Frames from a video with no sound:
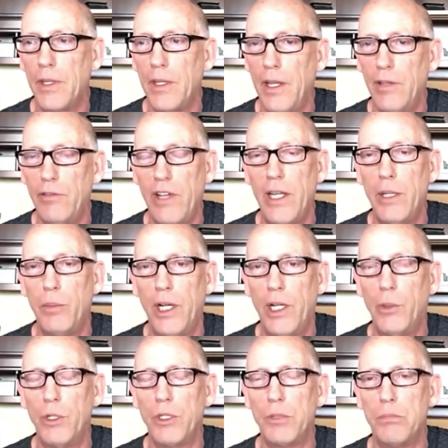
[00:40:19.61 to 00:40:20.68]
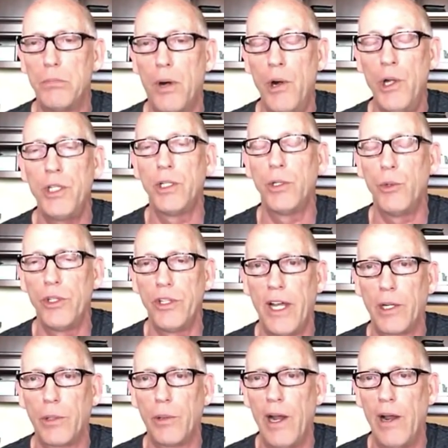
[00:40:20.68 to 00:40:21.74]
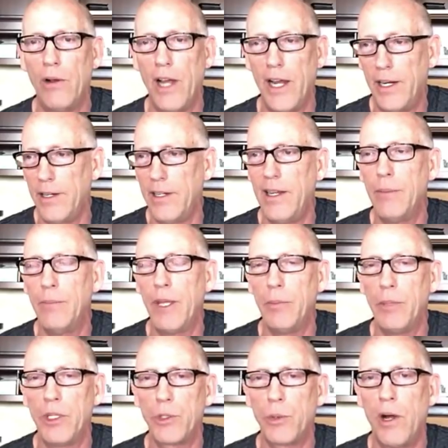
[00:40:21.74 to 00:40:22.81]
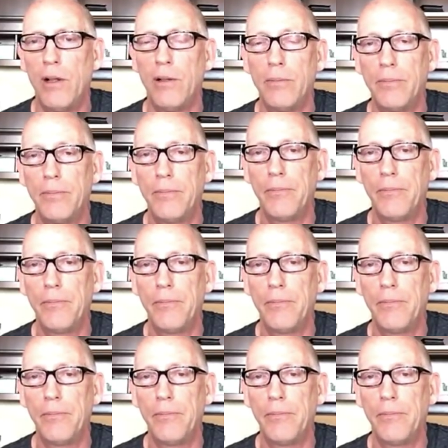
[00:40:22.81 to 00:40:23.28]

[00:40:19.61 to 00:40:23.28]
if anybody was marching with that crowd, I condemn them as well.